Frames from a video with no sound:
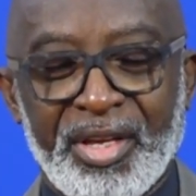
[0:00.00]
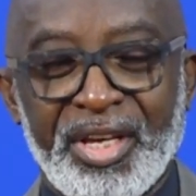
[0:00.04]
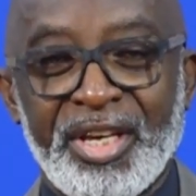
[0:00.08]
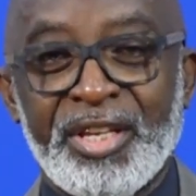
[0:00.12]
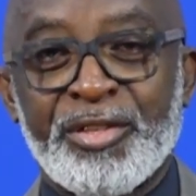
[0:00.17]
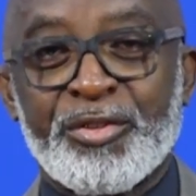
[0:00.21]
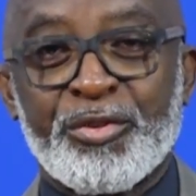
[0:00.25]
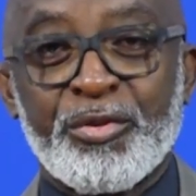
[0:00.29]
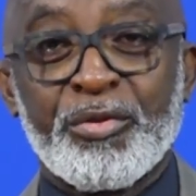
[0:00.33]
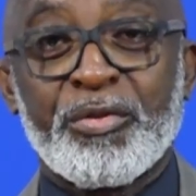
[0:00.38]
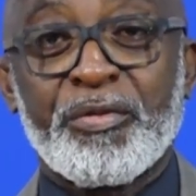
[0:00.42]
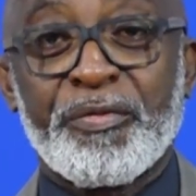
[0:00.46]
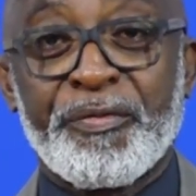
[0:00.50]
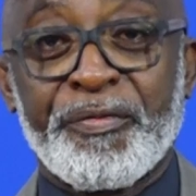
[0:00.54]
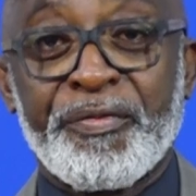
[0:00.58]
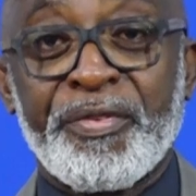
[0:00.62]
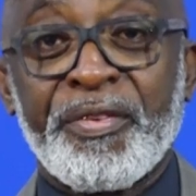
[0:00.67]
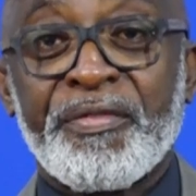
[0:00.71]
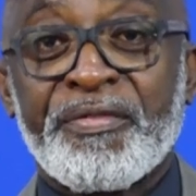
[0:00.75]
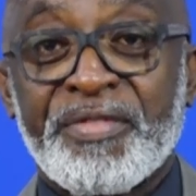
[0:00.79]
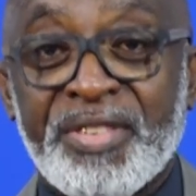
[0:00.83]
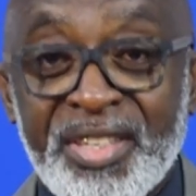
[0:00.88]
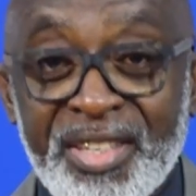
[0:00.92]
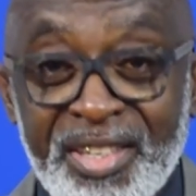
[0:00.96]
It took
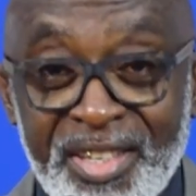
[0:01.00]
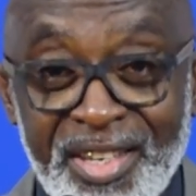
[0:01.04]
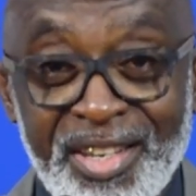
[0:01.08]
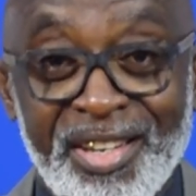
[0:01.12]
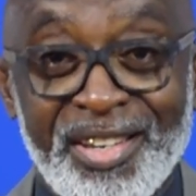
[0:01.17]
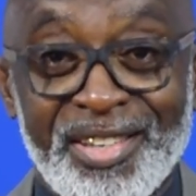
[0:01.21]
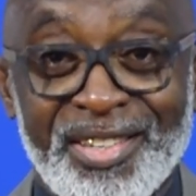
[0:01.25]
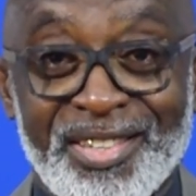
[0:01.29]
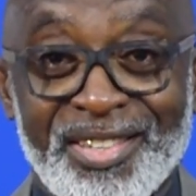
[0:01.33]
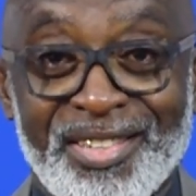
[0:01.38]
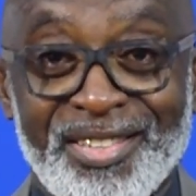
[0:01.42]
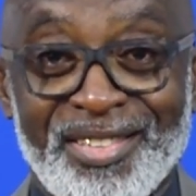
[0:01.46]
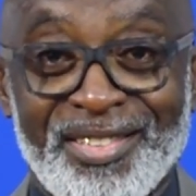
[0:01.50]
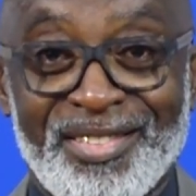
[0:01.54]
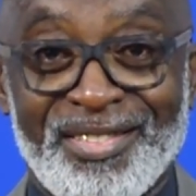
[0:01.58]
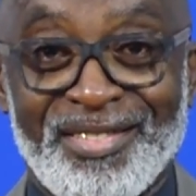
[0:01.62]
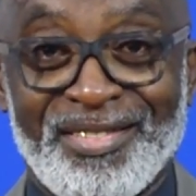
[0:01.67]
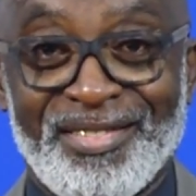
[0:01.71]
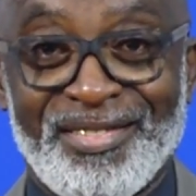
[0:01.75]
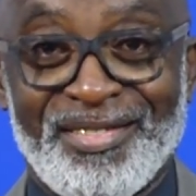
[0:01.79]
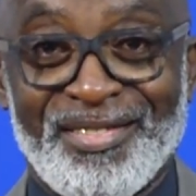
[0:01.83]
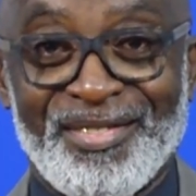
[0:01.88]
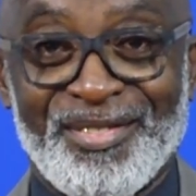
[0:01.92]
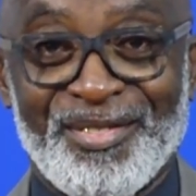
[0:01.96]
50 years
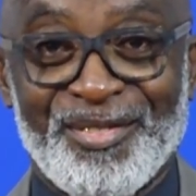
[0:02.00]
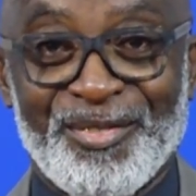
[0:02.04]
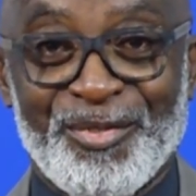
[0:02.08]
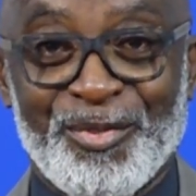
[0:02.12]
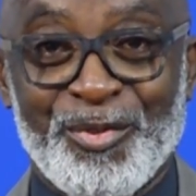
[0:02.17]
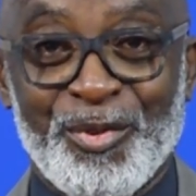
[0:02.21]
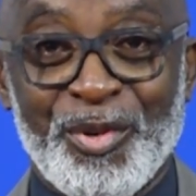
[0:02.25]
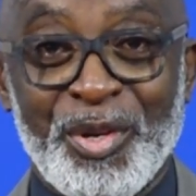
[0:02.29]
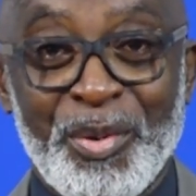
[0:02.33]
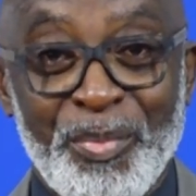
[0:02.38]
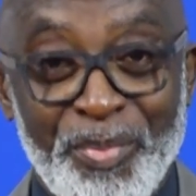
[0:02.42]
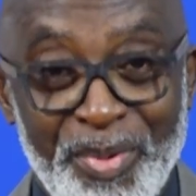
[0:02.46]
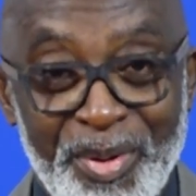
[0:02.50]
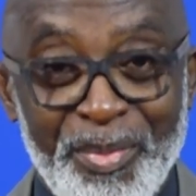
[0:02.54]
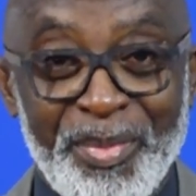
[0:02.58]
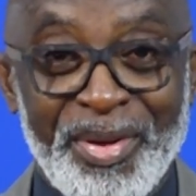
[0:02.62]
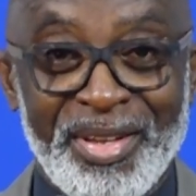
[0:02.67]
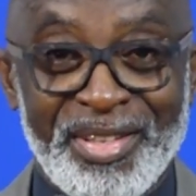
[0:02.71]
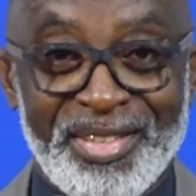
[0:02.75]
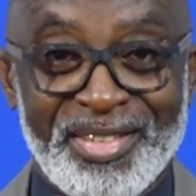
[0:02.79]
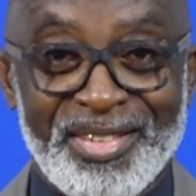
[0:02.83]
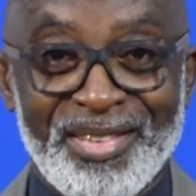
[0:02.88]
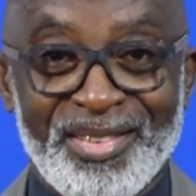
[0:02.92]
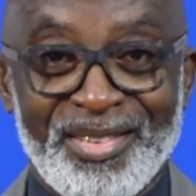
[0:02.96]
to
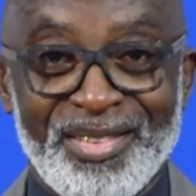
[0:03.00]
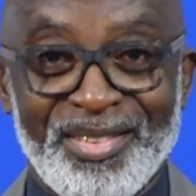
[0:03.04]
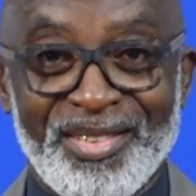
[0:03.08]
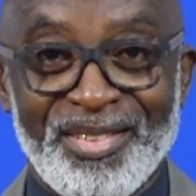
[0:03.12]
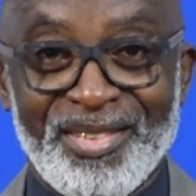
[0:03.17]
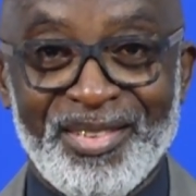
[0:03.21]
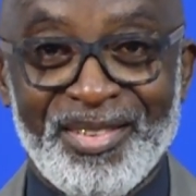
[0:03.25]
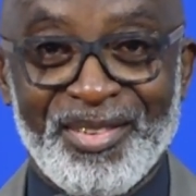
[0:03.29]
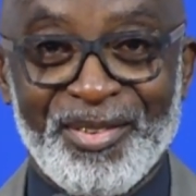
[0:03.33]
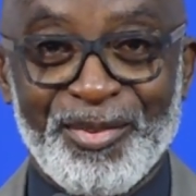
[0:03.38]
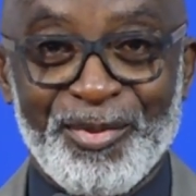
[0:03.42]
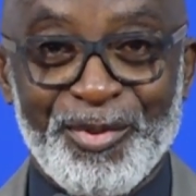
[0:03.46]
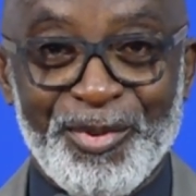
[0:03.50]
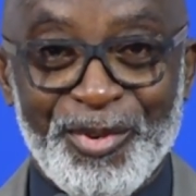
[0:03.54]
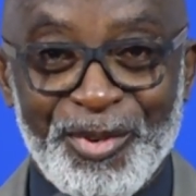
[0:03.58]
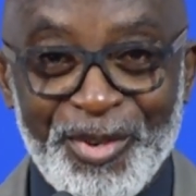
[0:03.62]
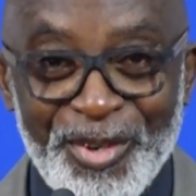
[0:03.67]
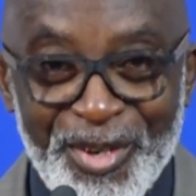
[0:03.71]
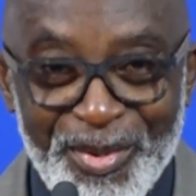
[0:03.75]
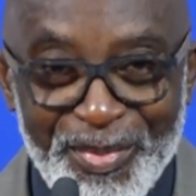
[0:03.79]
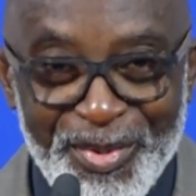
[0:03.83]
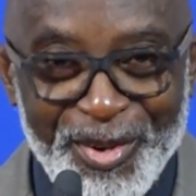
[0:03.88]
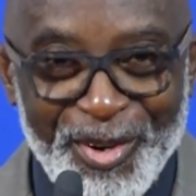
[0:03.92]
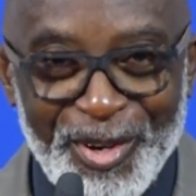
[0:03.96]
implement,
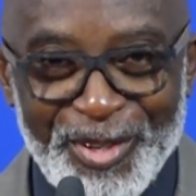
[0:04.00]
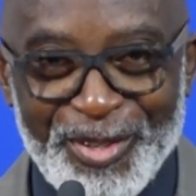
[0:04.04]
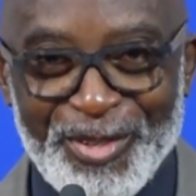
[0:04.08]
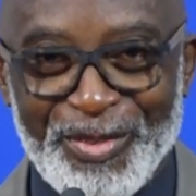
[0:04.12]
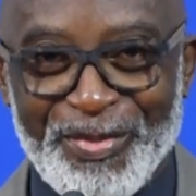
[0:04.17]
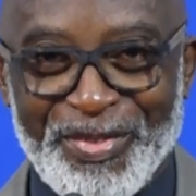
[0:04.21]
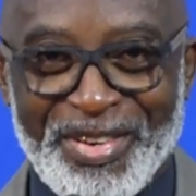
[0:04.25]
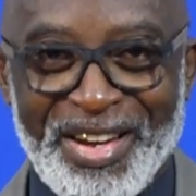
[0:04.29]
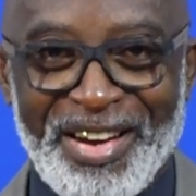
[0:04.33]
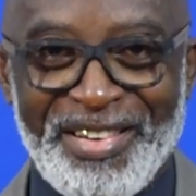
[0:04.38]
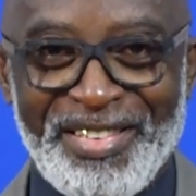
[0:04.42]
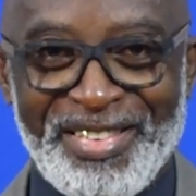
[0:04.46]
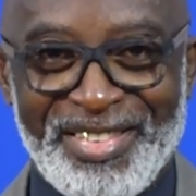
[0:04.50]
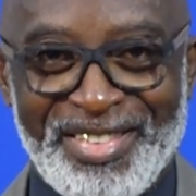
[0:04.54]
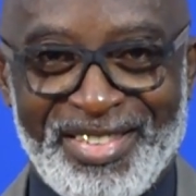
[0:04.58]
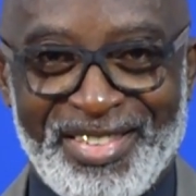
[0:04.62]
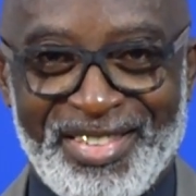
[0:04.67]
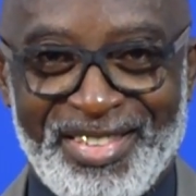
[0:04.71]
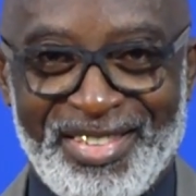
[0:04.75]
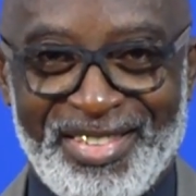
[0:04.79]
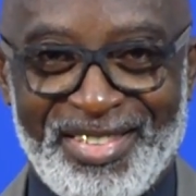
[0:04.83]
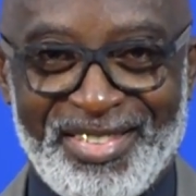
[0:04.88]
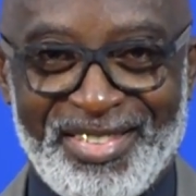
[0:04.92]
only because of currency.